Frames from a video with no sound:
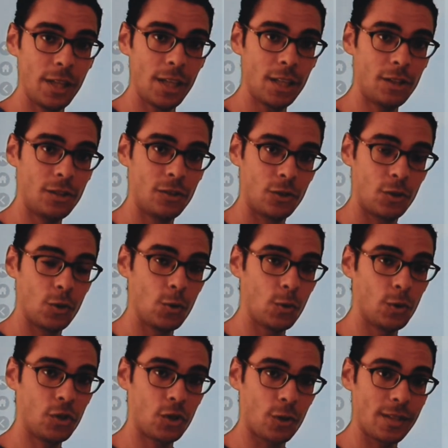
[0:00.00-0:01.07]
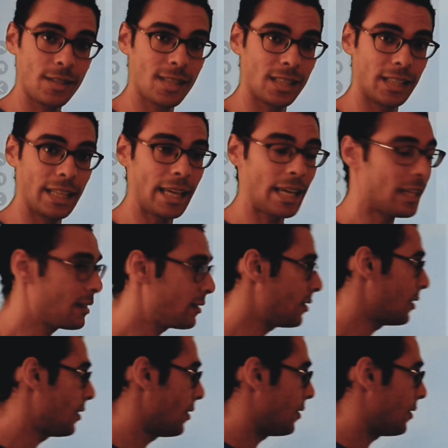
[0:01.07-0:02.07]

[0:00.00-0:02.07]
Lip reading: need to translate